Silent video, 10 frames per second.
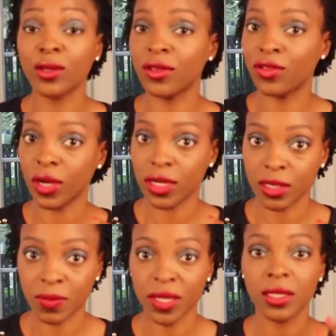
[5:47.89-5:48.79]
or if your
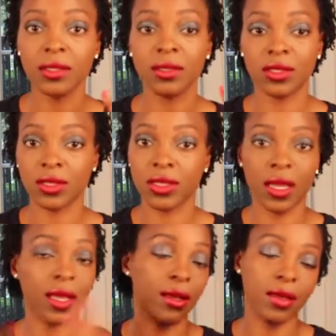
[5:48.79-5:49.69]
husband's just
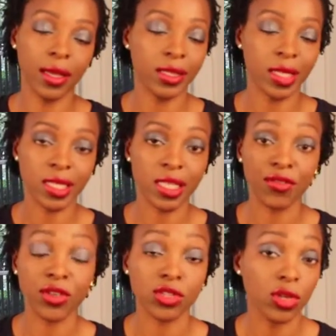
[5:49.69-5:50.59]
saying she can stay
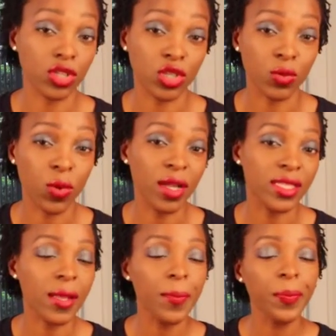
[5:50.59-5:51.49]
for as long as she wants.